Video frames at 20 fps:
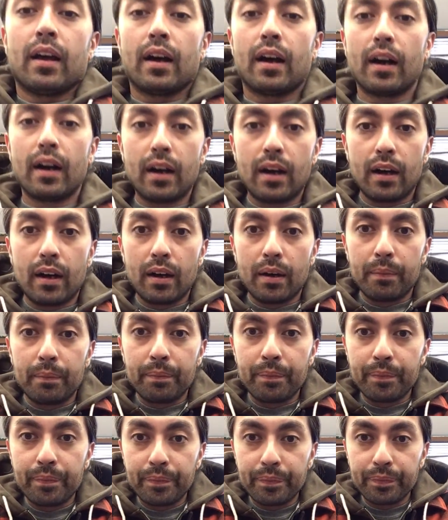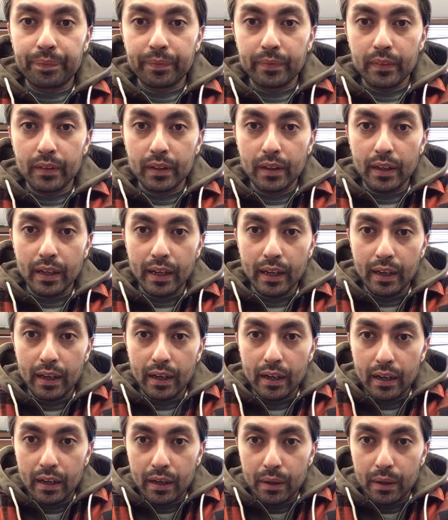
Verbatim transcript: Um, uh,